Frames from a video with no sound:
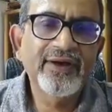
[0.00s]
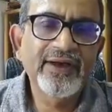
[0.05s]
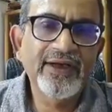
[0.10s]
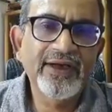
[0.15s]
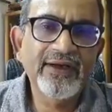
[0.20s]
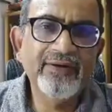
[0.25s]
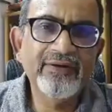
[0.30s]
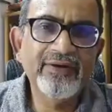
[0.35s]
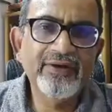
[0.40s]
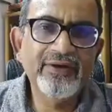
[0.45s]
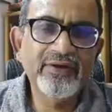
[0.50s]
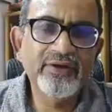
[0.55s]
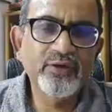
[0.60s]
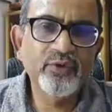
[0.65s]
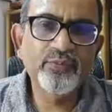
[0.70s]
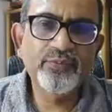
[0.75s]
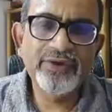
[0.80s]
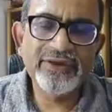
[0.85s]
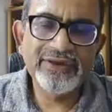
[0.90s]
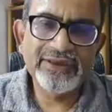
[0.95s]
a
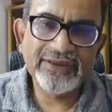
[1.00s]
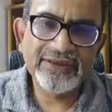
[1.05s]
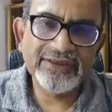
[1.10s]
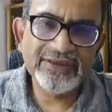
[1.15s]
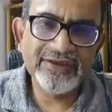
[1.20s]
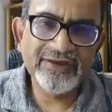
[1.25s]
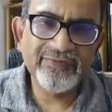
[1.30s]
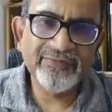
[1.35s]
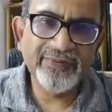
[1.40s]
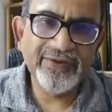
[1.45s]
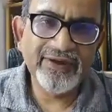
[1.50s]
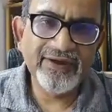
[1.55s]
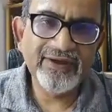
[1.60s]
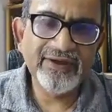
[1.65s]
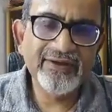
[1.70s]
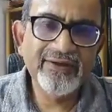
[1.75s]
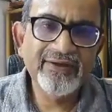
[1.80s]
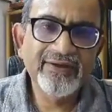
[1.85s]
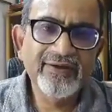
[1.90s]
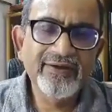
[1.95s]
UP junction
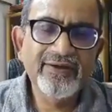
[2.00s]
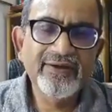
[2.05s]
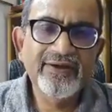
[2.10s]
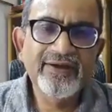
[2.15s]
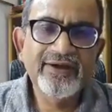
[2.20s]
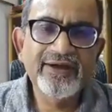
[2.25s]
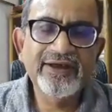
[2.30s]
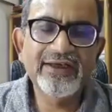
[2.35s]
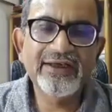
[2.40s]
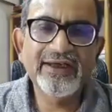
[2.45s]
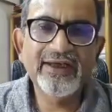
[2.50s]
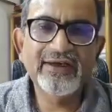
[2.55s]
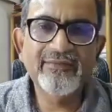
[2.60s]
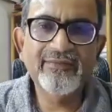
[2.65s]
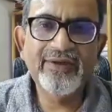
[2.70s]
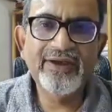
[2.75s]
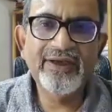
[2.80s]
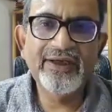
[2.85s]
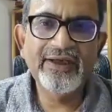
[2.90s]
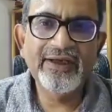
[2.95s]
repair, it can
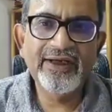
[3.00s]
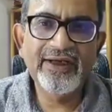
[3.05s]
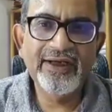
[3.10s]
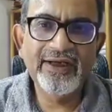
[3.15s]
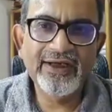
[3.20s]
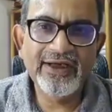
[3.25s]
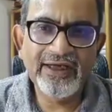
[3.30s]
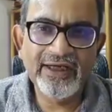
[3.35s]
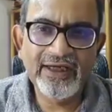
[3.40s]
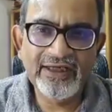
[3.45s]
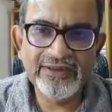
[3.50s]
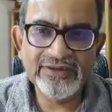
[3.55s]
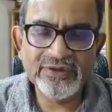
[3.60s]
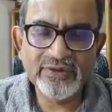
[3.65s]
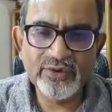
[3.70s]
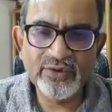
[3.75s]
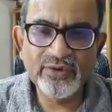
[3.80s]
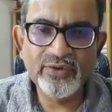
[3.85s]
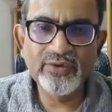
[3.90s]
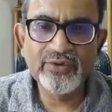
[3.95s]
be a
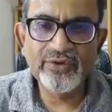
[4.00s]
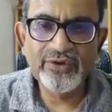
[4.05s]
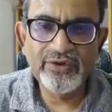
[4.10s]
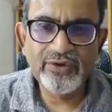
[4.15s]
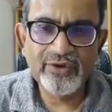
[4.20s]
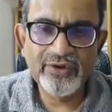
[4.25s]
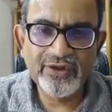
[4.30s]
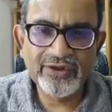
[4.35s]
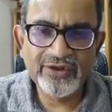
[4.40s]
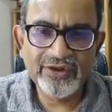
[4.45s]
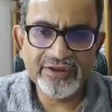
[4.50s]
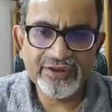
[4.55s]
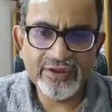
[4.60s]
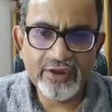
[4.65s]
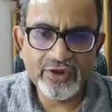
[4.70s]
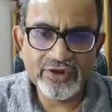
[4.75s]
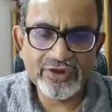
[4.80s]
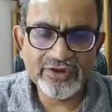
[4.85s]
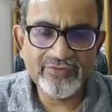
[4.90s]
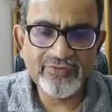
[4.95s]

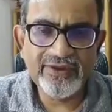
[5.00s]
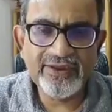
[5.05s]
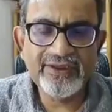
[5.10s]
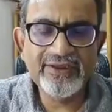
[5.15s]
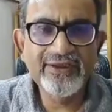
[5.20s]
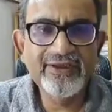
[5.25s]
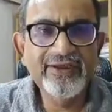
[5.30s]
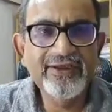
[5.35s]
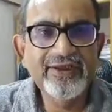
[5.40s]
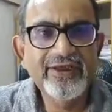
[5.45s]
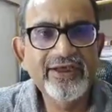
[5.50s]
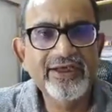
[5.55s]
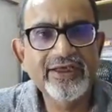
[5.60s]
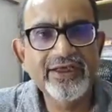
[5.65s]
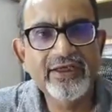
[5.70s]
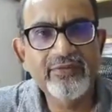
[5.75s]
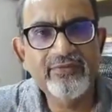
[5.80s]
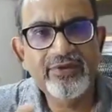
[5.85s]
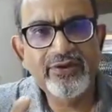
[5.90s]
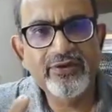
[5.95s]
calliso-ureterostomy, it
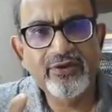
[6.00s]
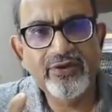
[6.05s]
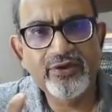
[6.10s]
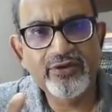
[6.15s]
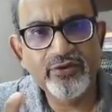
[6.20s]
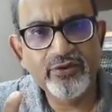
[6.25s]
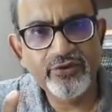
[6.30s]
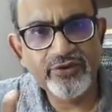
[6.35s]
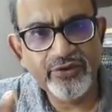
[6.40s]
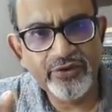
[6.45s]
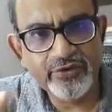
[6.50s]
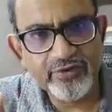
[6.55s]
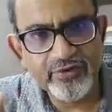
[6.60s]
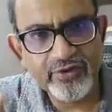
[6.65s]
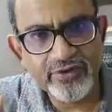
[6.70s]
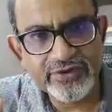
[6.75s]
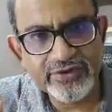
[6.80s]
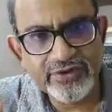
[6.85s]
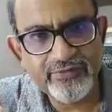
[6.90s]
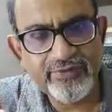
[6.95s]
can be
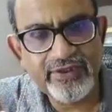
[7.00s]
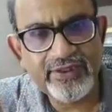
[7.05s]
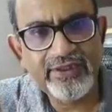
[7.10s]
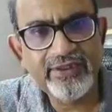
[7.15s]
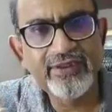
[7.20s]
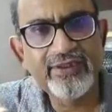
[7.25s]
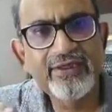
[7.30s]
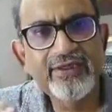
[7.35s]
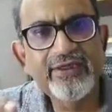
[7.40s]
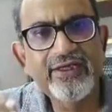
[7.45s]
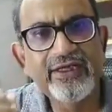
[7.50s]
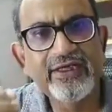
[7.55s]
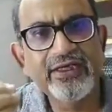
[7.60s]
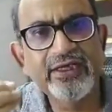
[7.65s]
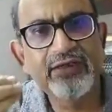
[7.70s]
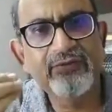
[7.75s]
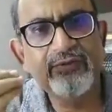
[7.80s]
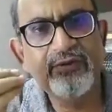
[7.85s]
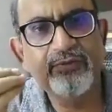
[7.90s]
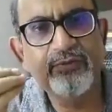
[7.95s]
uretero-ureterostomy, it
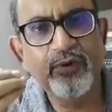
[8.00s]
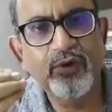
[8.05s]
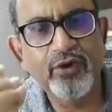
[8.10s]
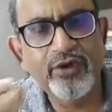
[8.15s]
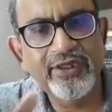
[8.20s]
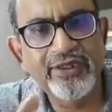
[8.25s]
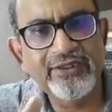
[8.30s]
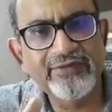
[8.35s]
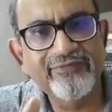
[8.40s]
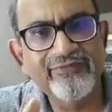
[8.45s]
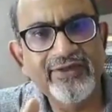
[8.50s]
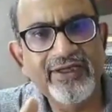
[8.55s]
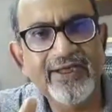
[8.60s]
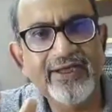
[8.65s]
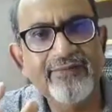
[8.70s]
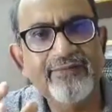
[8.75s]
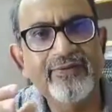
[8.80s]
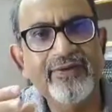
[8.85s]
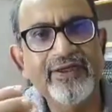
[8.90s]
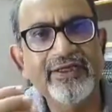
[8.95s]
can be Boari's
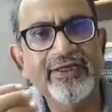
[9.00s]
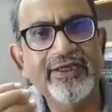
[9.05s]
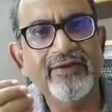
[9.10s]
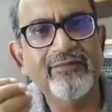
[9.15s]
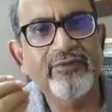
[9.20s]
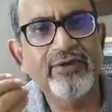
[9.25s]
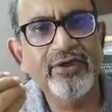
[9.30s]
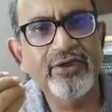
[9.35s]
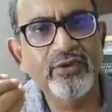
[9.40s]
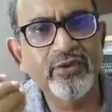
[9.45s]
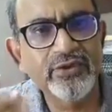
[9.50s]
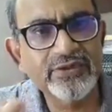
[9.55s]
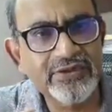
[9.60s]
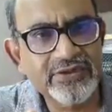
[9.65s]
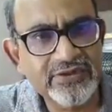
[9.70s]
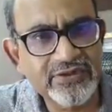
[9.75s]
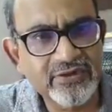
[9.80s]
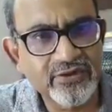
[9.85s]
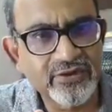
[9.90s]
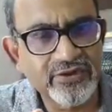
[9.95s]
flap, it can be
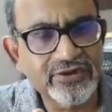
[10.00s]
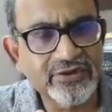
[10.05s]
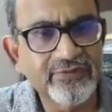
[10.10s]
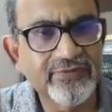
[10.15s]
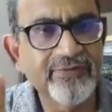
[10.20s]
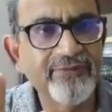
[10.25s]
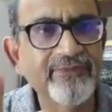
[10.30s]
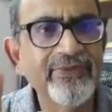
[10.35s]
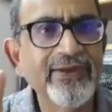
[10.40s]
neocystostomy.